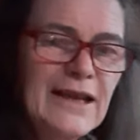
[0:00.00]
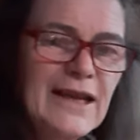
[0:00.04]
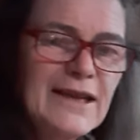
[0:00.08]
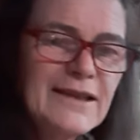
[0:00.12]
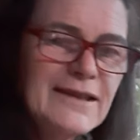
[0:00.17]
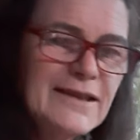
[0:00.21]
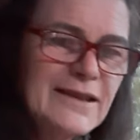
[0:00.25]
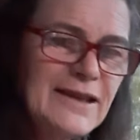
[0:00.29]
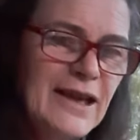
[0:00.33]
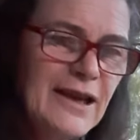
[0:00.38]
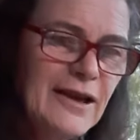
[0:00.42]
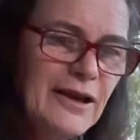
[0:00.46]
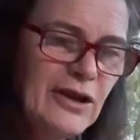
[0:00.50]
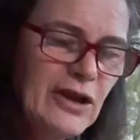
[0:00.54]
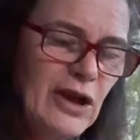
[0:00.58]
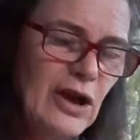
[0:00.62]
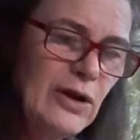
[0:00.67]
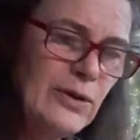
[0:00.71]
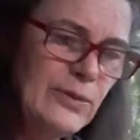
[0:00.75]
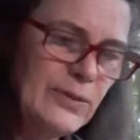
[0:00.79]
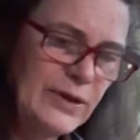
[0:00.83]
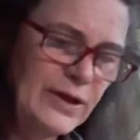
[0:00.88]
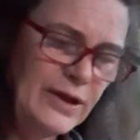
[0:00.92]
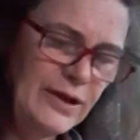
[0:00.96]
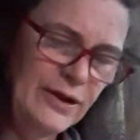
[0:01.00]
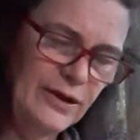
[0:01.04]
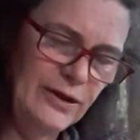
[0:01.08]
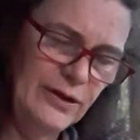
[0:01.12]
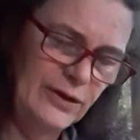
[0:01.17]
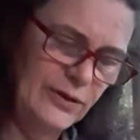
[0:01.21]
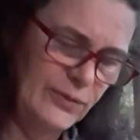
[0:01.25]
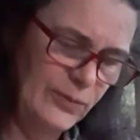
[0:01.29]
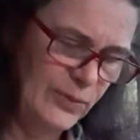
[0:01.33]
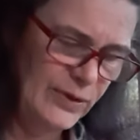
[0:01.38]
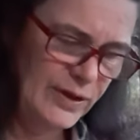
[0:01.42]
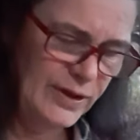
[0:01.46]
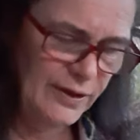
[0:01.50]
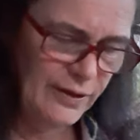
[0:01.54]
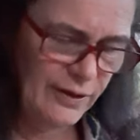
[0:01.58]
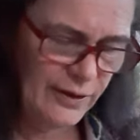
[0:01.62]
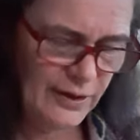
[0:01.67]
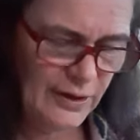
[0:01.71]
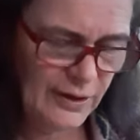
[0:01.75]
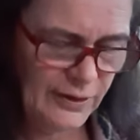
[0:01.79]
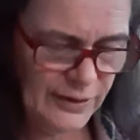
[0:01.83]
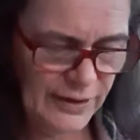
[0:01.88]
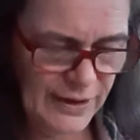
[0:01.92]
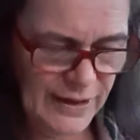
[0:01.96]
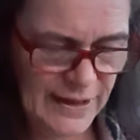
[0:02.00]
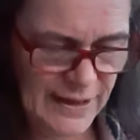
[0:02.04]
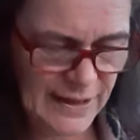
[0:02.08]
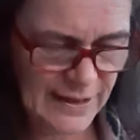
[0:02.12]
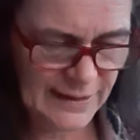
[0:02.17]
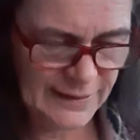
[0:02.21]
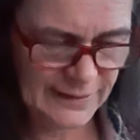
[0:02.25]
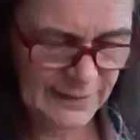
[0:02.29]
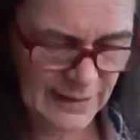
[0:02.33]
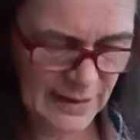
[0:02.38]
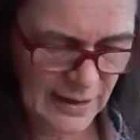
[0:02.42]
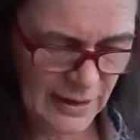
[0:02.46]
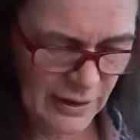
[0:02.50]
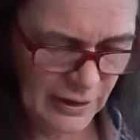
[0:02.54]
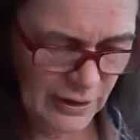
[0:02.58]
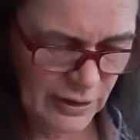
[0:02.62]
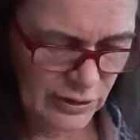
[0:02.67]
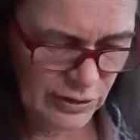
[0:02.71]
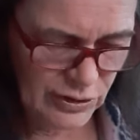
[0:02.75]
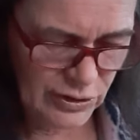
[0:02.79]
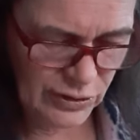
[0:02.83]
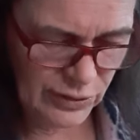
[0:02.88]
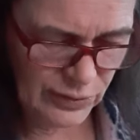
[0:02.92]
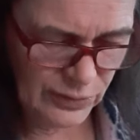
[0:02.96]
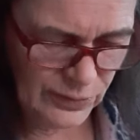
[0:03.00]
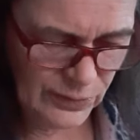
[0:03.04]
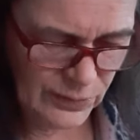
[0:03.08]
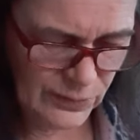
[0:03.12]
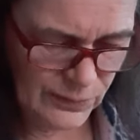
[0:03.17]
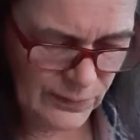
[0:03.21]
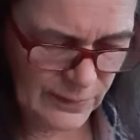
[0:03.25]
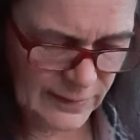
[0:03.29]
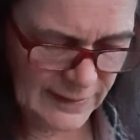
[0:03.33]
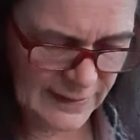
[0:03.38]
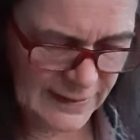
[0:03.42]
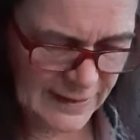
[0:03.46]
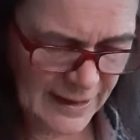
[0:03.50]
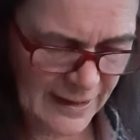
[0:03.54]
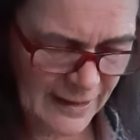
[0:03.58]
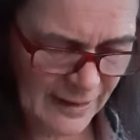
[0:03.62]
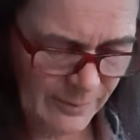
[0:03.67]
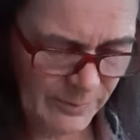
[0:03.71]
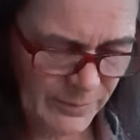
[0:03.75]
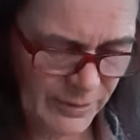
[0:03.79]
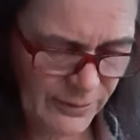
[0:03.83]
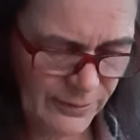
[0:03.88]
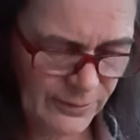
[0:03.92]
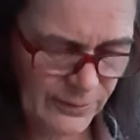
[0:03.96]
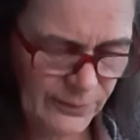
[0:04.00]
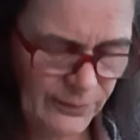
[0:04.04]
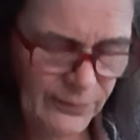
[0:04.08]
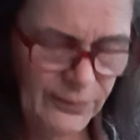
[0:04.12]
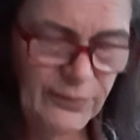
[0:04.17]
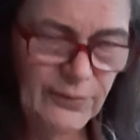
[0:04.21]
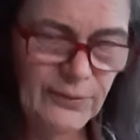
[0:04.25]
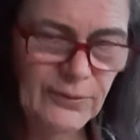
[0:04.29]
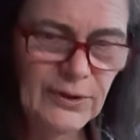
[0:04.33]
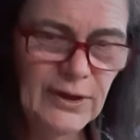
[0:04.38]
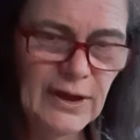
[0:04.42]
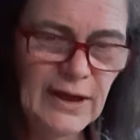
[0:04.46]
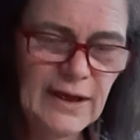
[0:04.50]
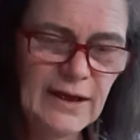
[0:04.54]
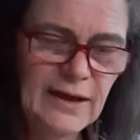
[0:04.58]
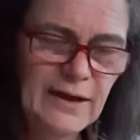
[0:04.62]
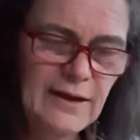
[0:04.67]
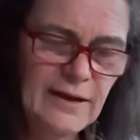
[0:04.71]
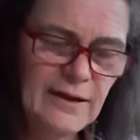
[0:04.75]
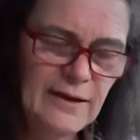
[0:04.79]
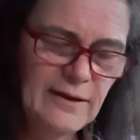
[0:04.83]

Let's get going here. We are in 2 Samuel 3.